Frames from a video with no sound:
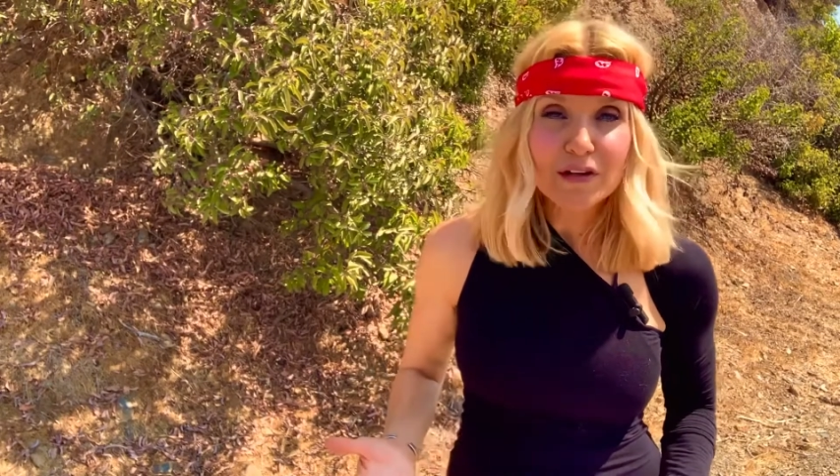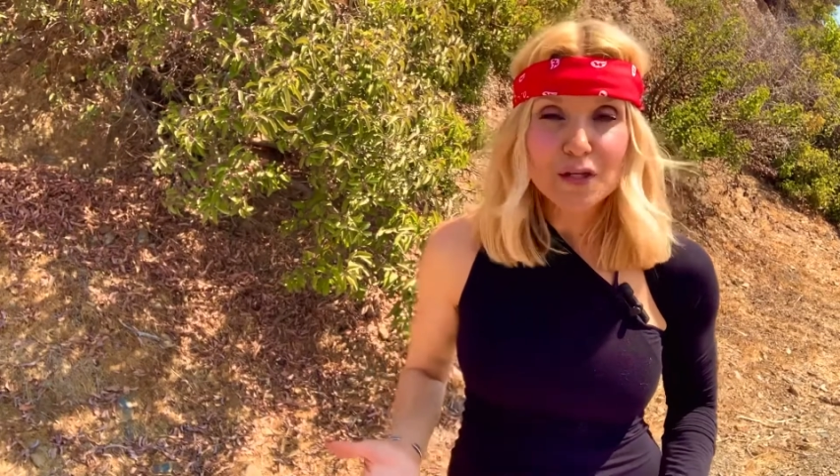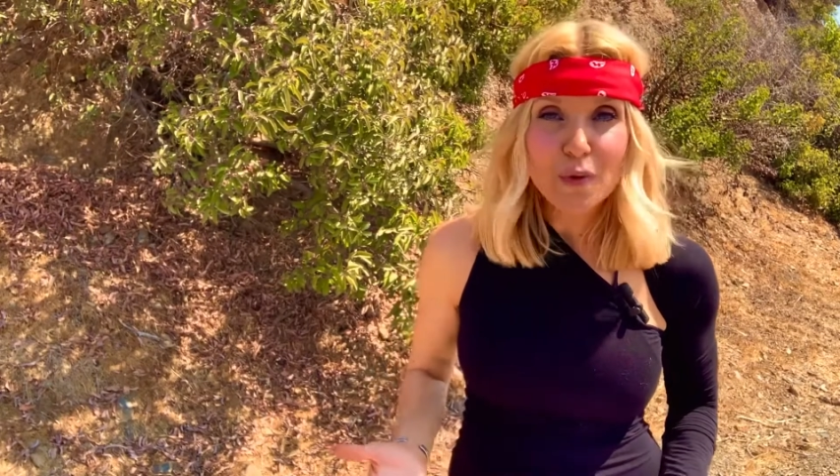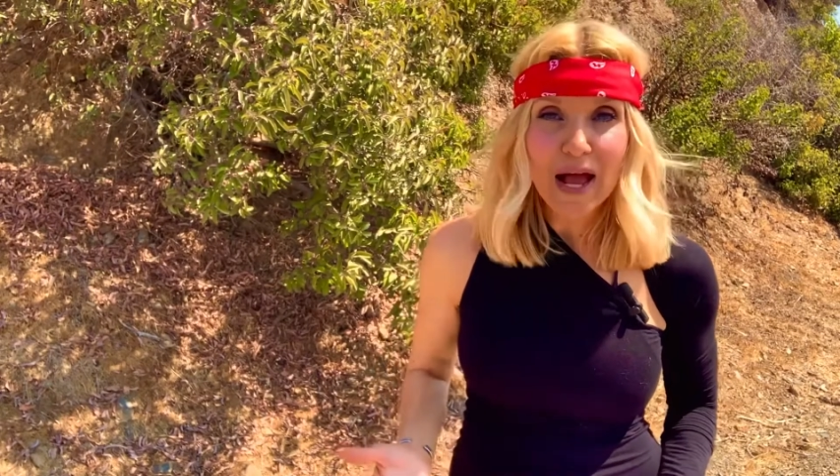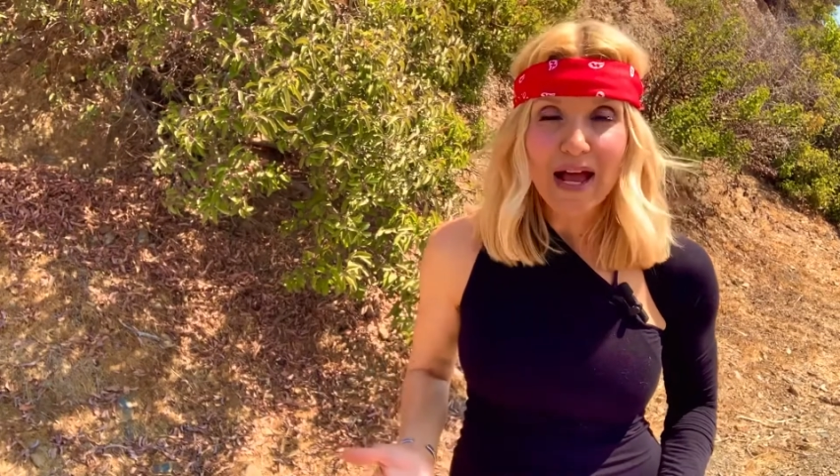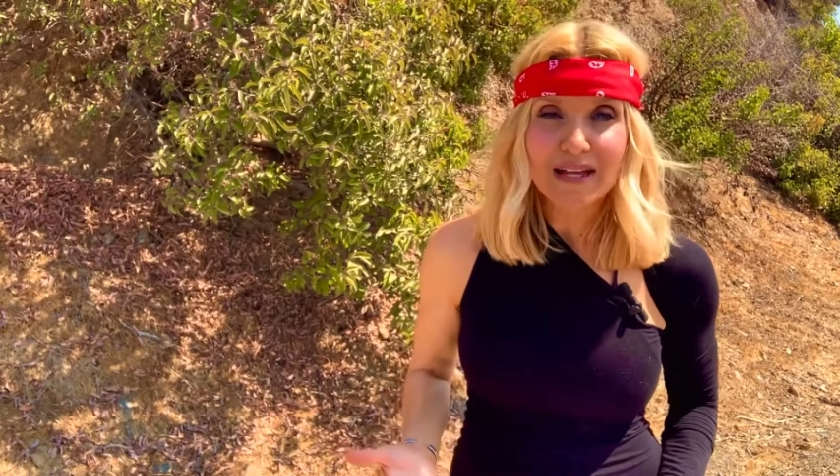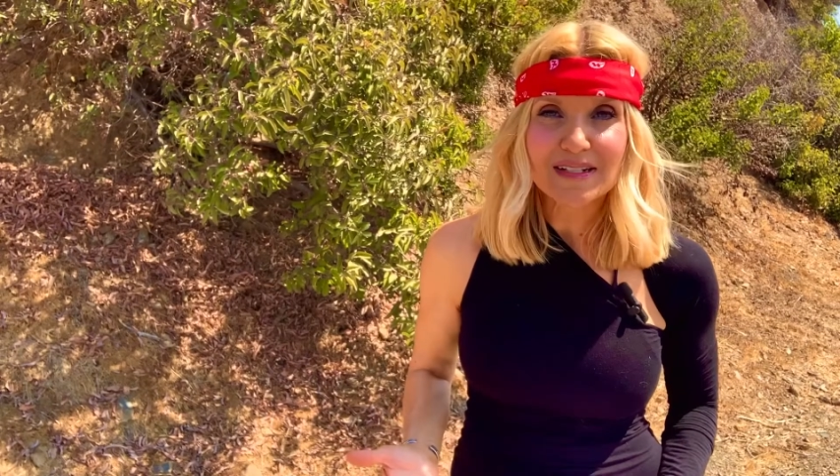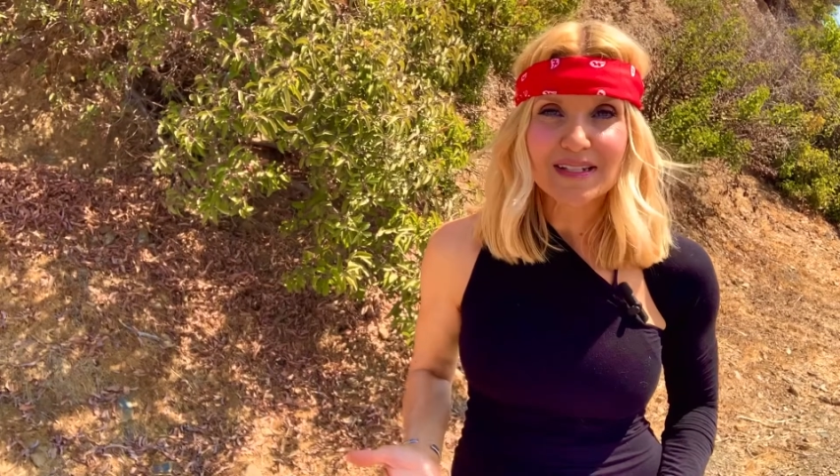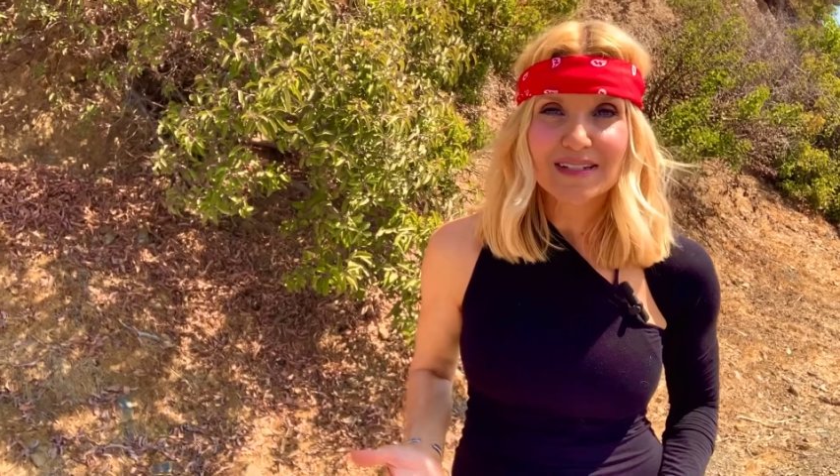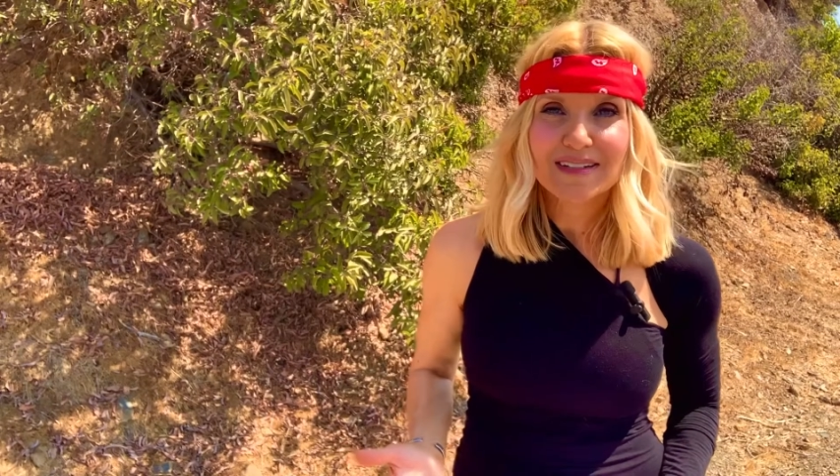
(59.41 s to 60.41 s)
you
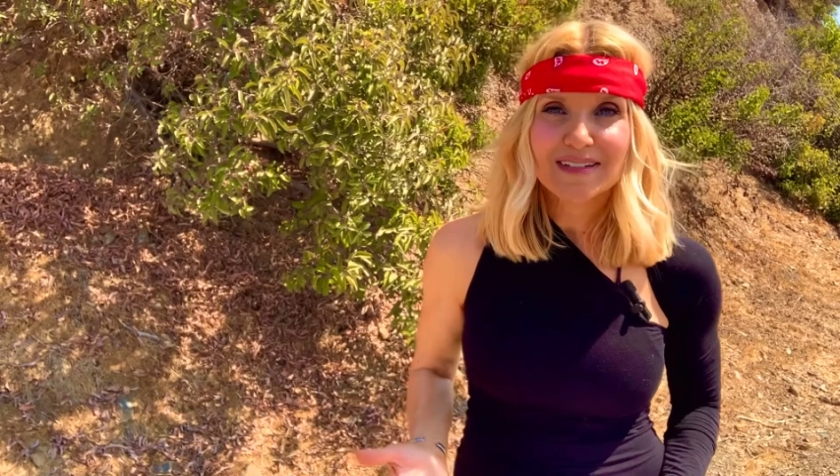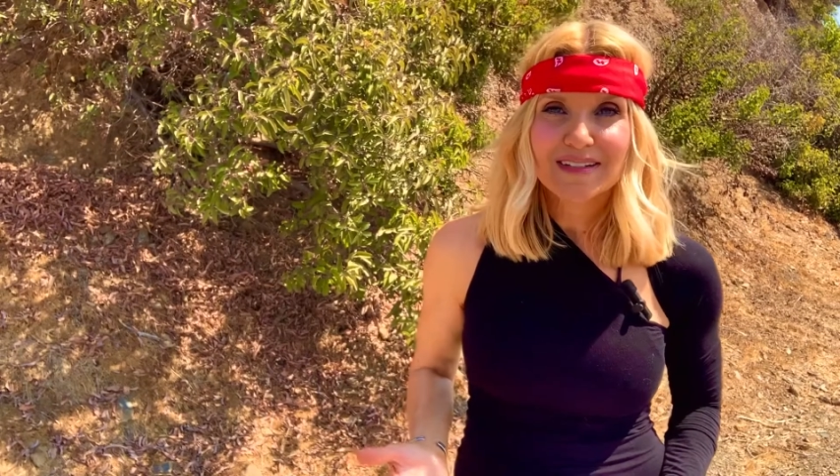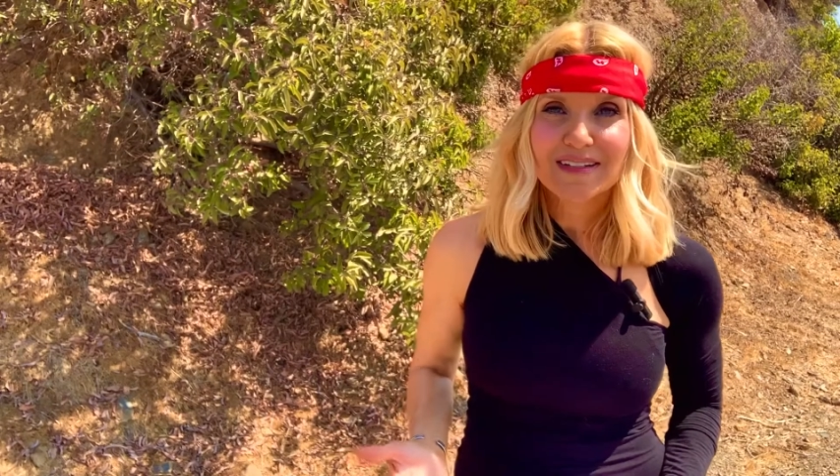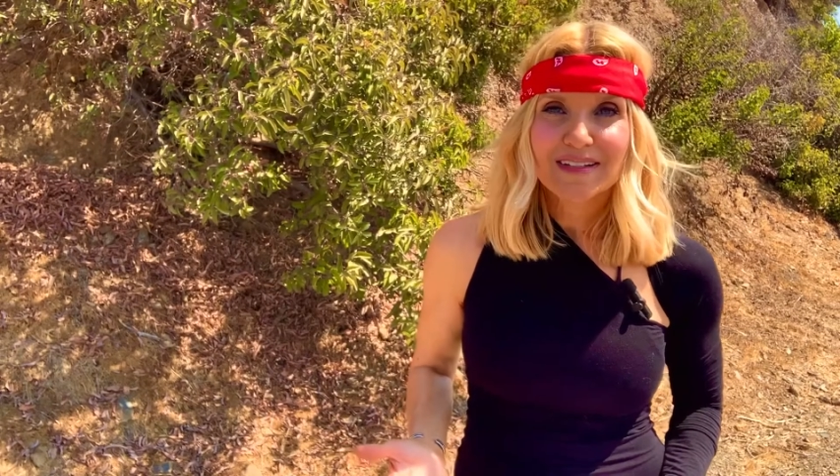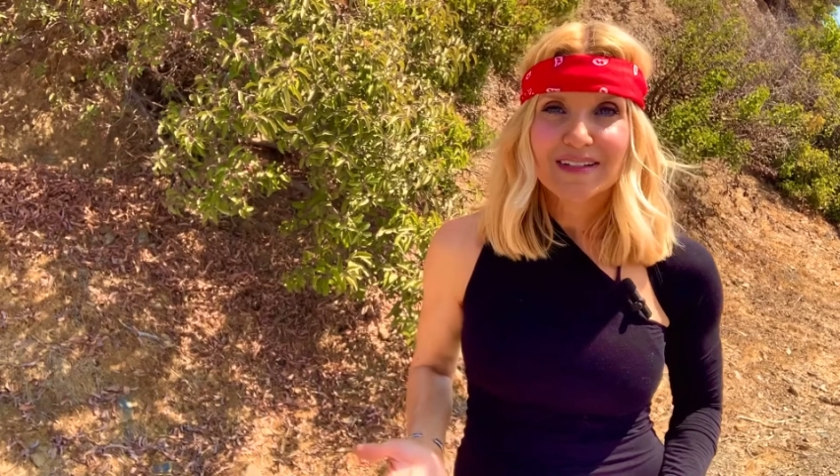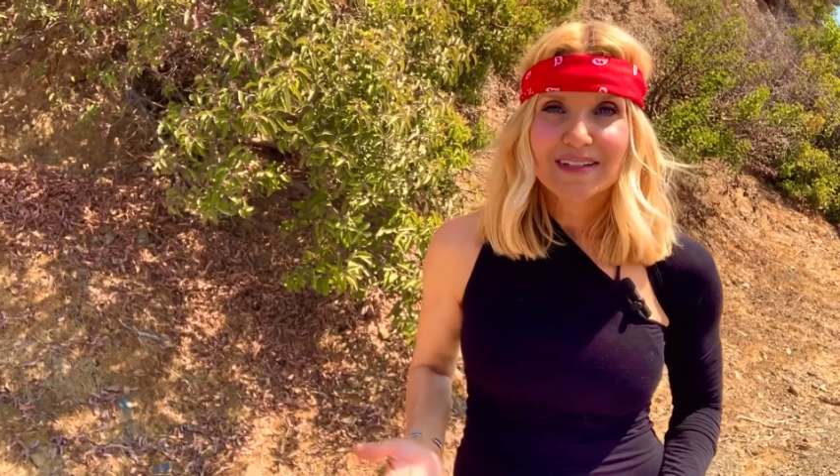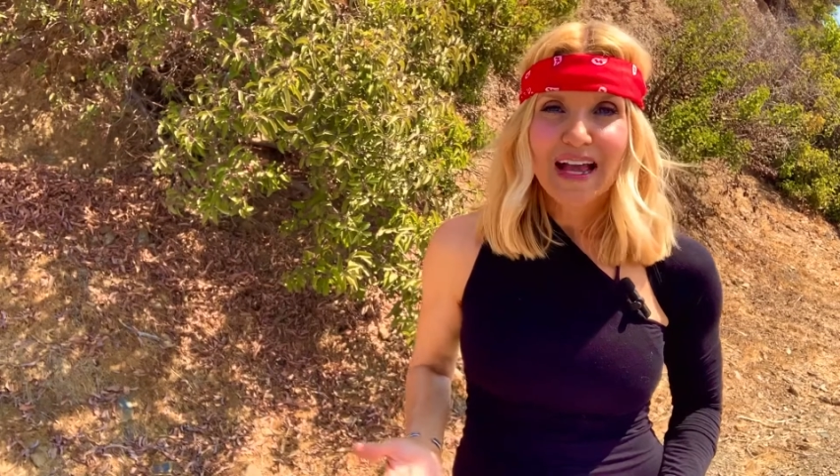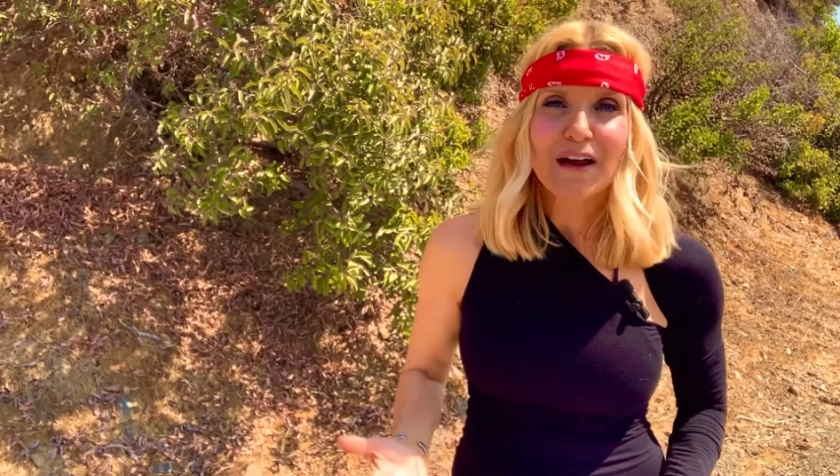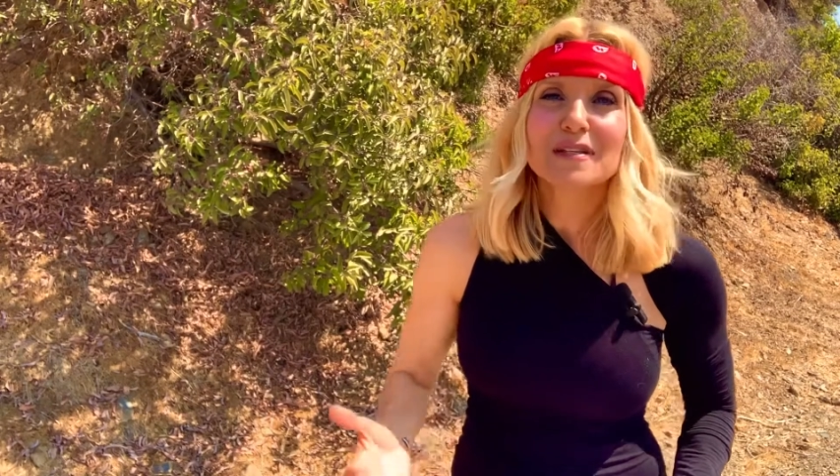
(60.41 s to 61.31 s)
at? How